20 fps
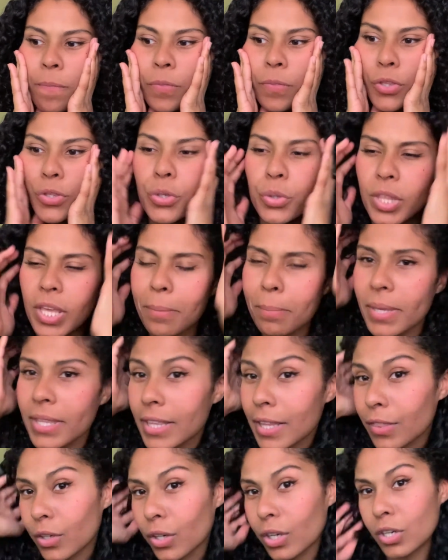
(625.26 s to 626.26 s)
do they
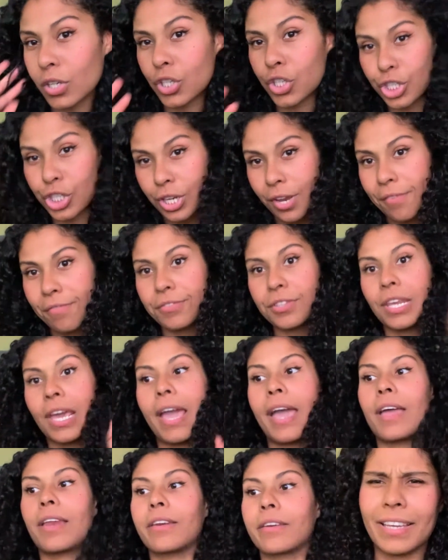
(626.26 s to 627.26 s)
mean that they're going to shift
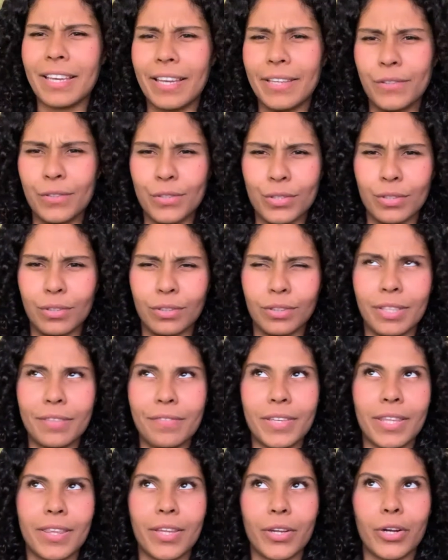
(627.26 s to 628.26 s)
and
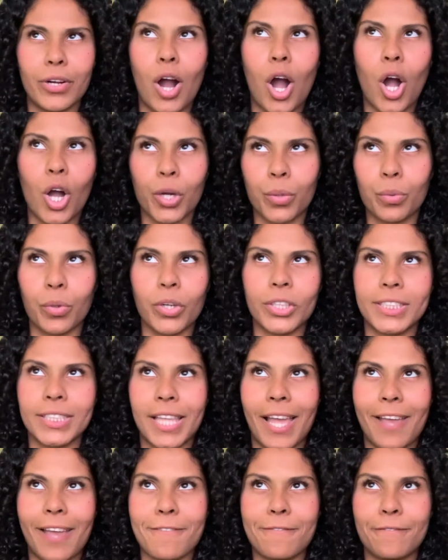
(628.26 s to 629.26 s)
living their
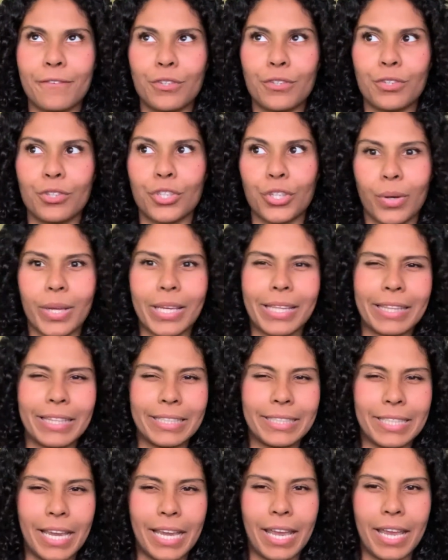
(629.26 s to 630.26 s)
Hogwarts life during
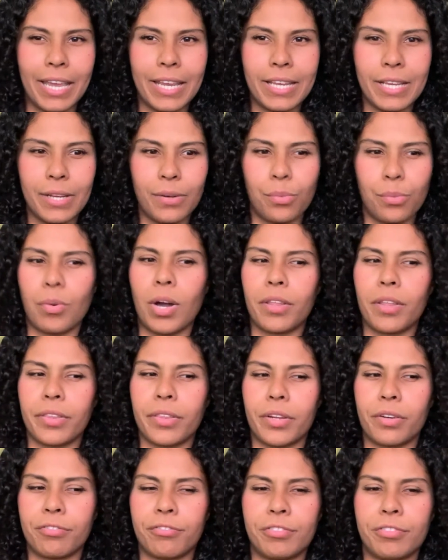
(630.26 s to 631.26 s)
the day while
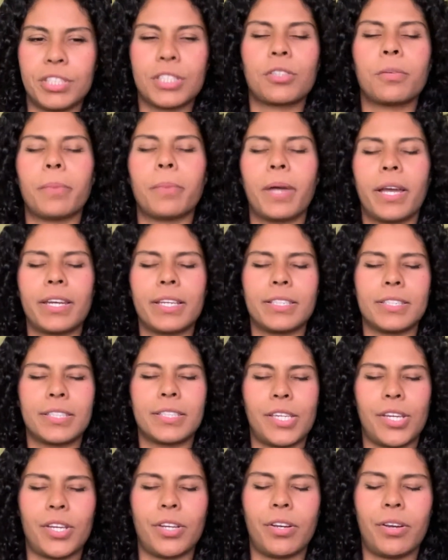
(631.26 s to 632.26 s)
their physical body is
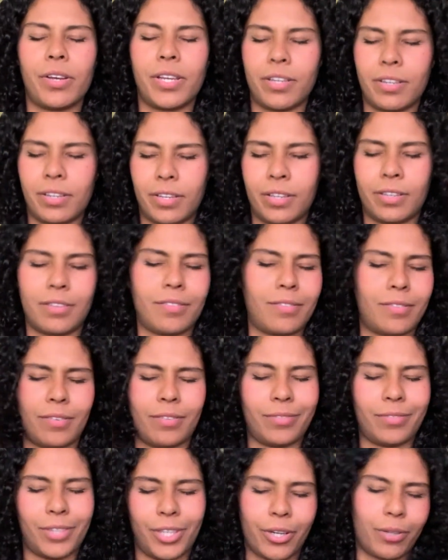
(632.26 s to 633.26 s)
here in
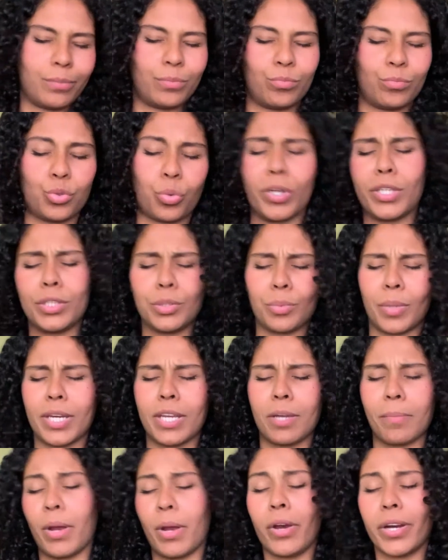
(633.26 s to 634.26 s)

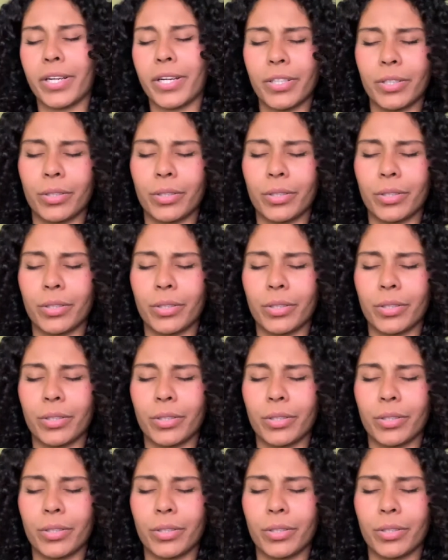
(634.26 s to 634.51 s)
2020 America